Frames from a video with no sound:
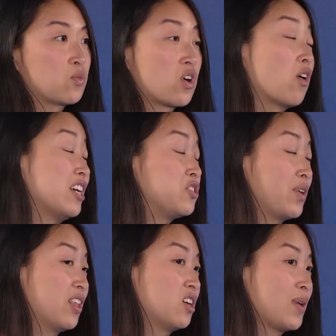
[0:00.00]
And we're already
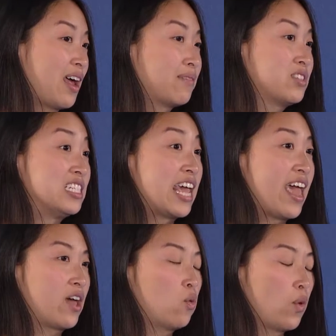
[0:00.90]
doing a little bit of that
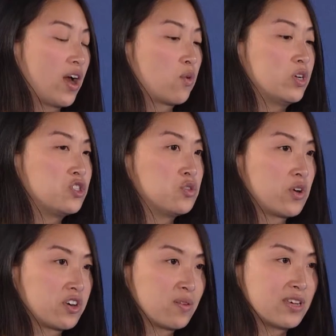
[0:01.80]
today, where we do
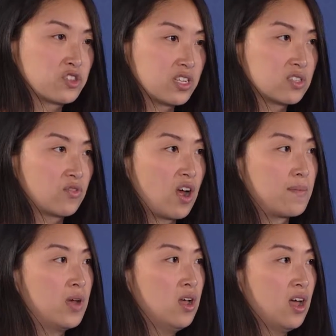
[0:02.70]
earn commissions
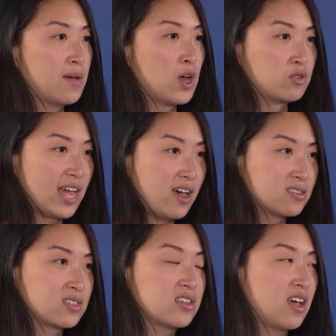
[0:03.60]
from
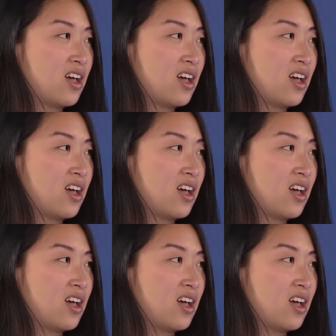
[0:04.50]
hotels.